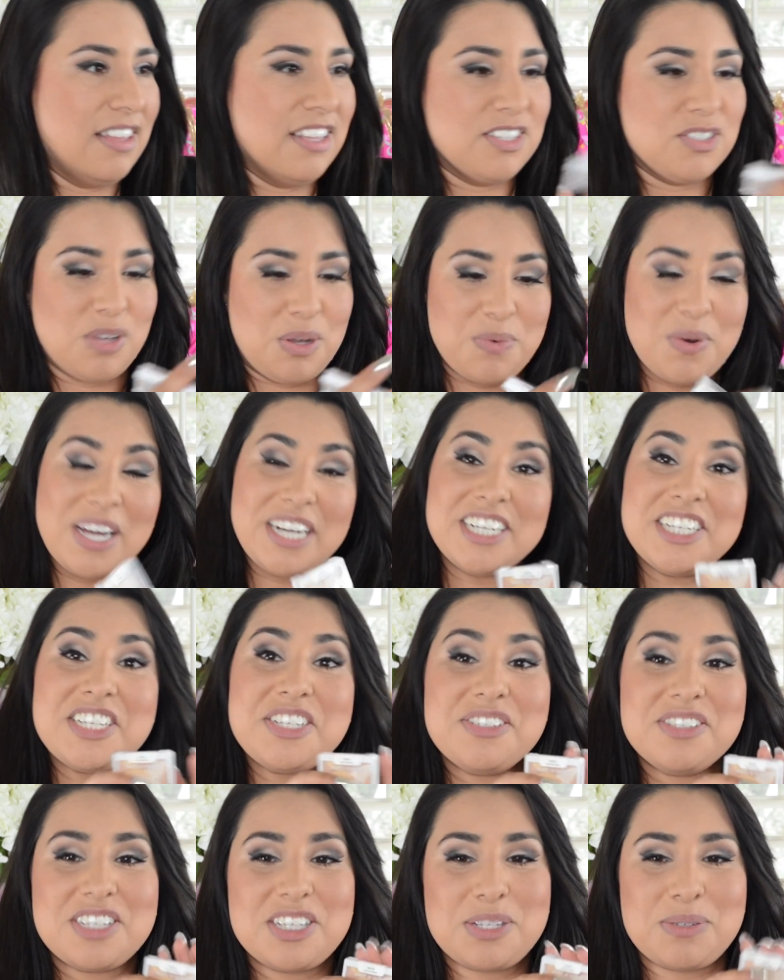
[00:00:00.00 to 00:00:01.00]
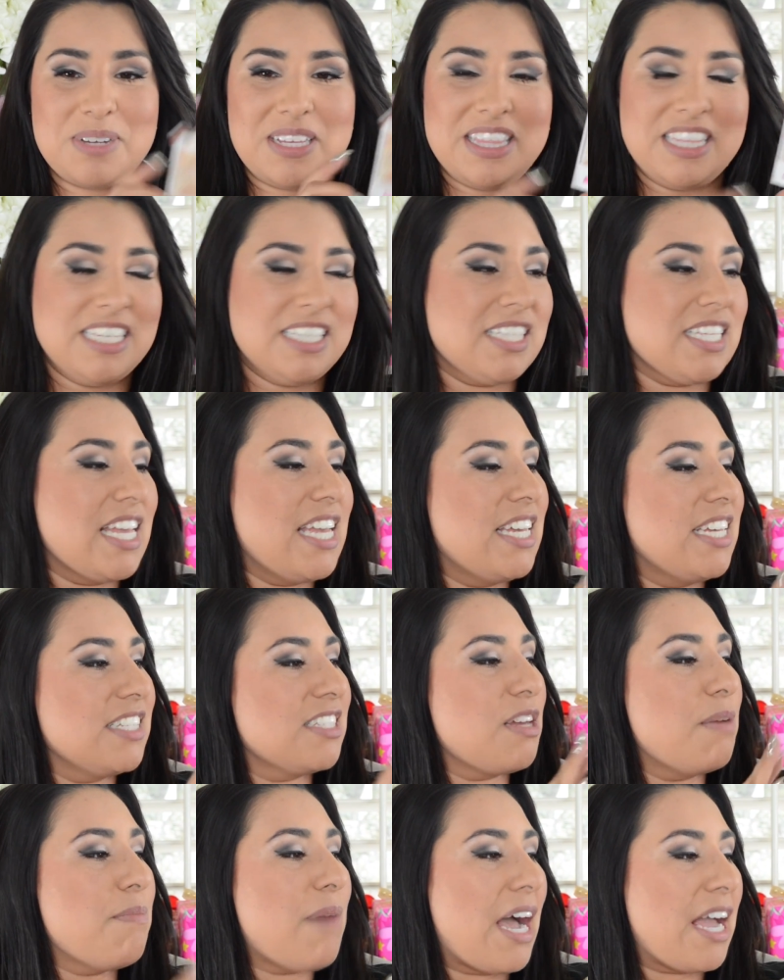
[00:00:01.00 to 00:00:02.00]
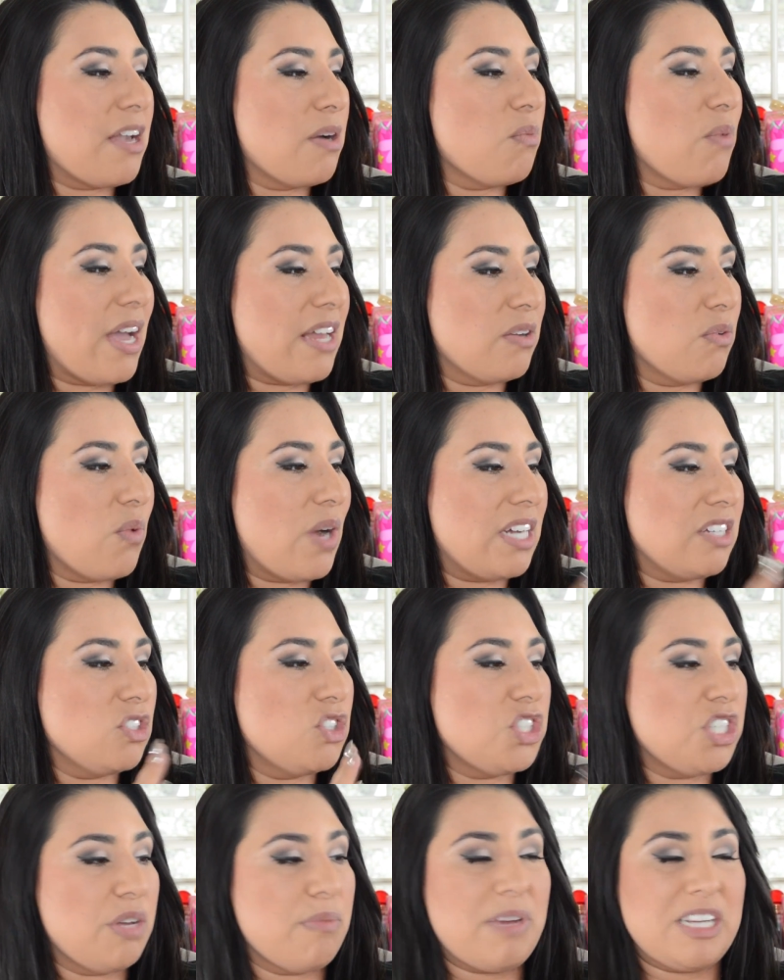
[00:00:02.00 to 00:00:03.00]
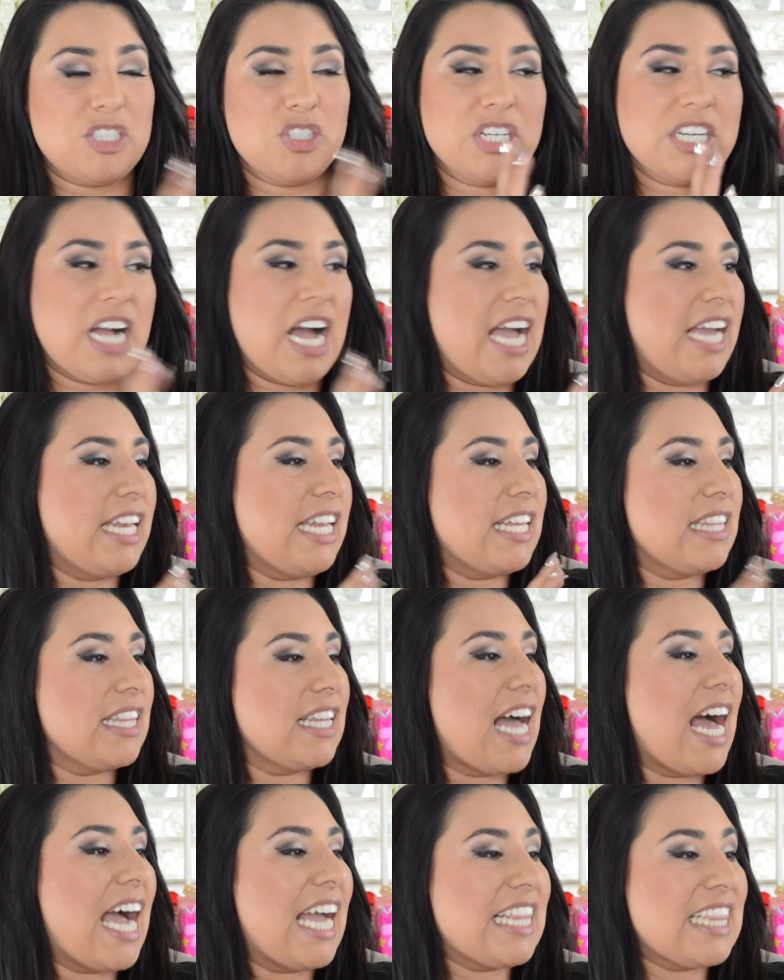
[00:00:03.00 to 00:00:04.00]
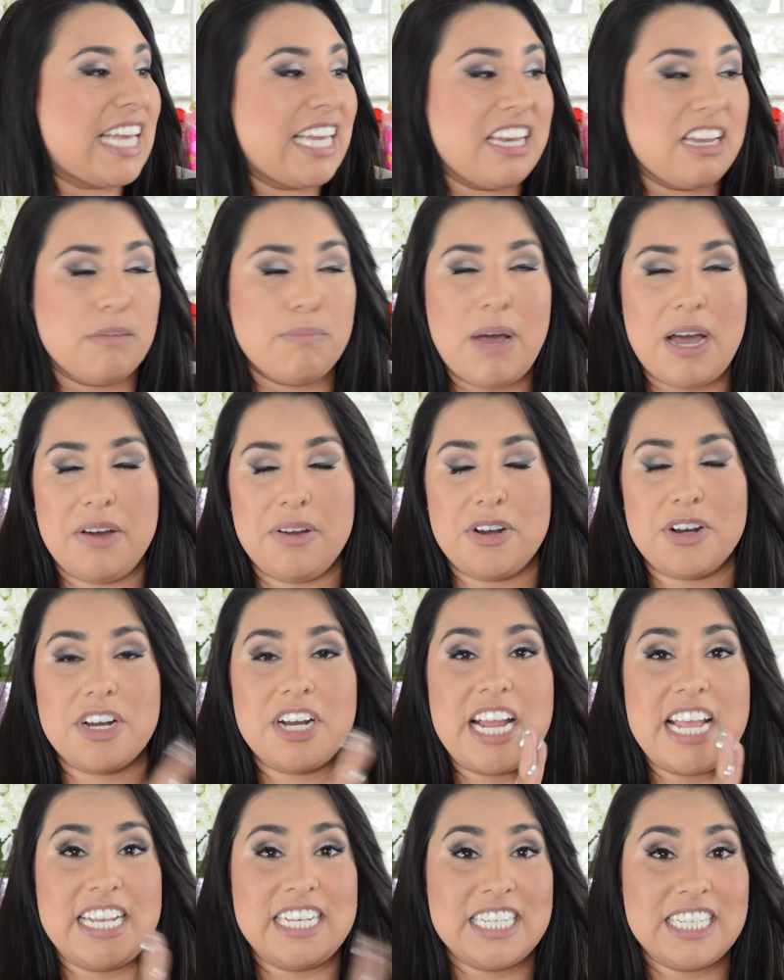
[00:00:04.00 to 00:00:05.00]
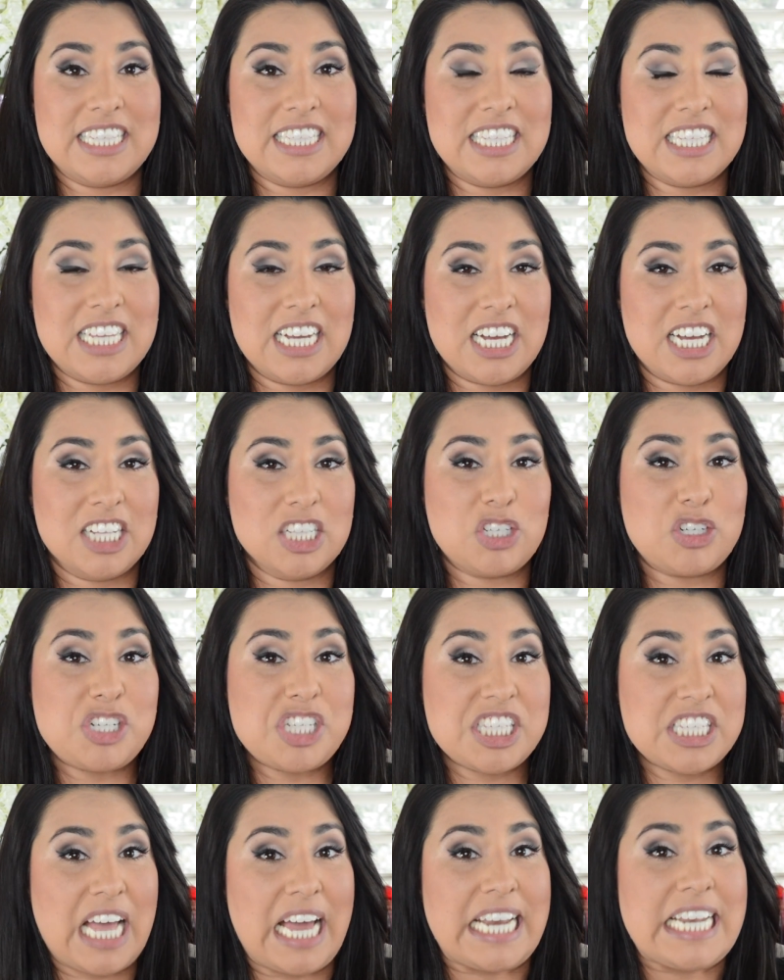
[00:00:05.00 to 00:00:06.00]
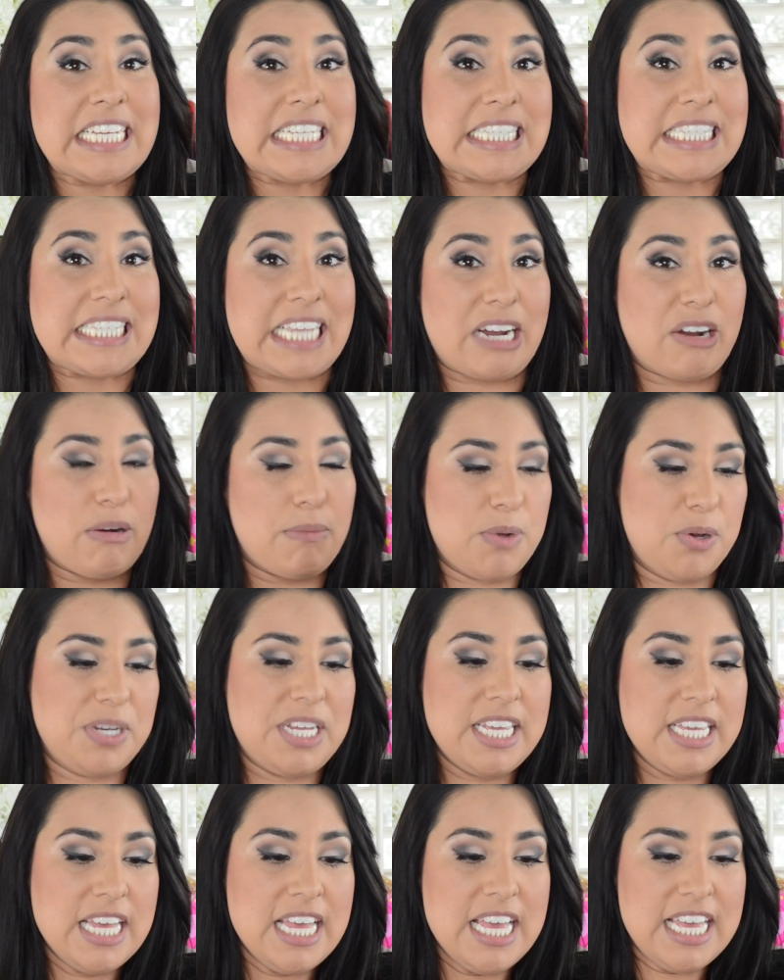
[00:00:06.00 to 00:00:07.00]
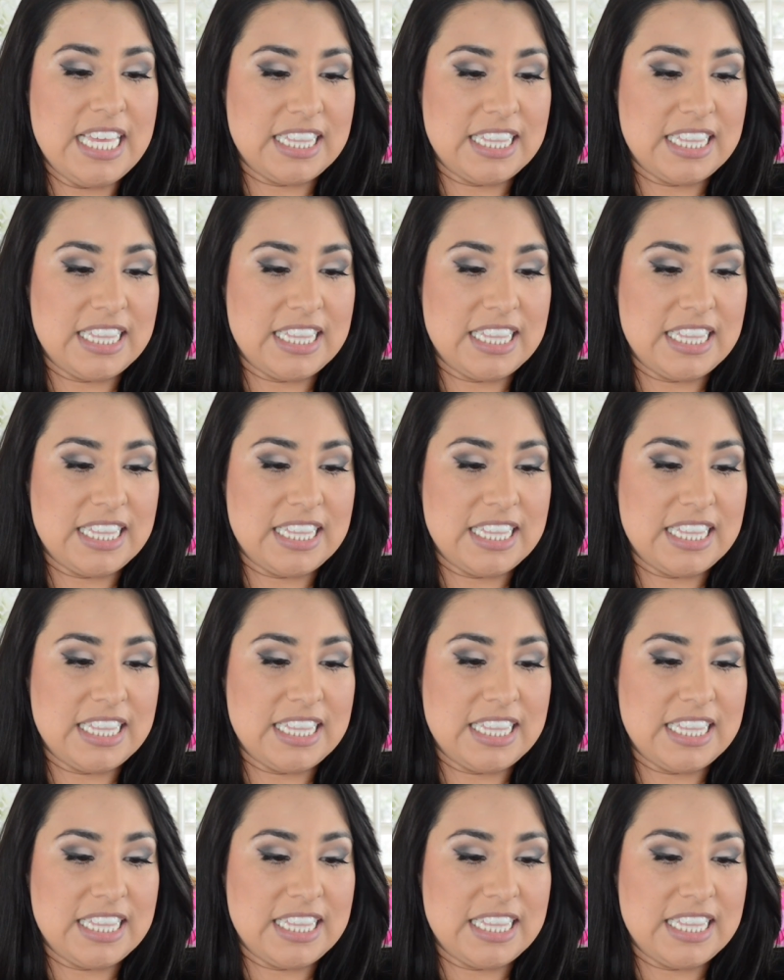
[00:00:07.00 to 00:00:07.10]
So I wanted to use this one. This is my Wet n Wild Geometric Highlighting Powder in the color Sun Ceremony.